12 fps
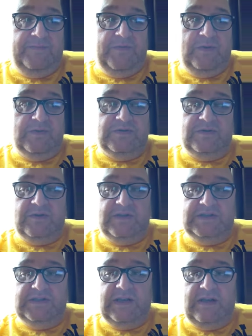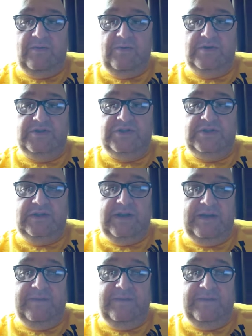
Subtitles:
I was going to start watching,